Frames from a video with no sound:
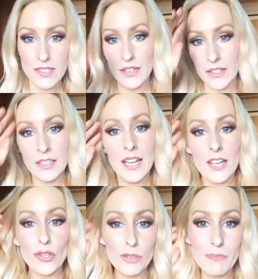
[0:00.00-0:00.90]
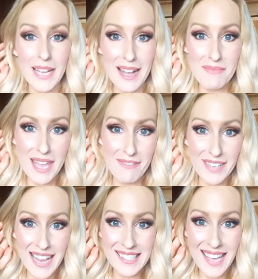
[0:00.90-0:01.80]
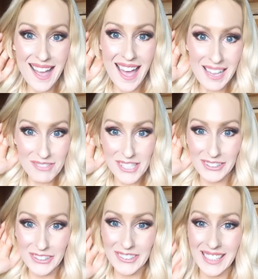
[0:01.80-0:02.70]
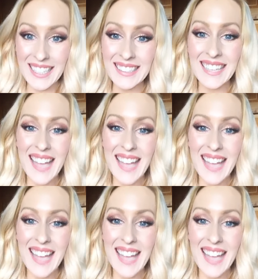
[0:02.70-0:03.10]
So good pick up there, Vanessa, absolutely.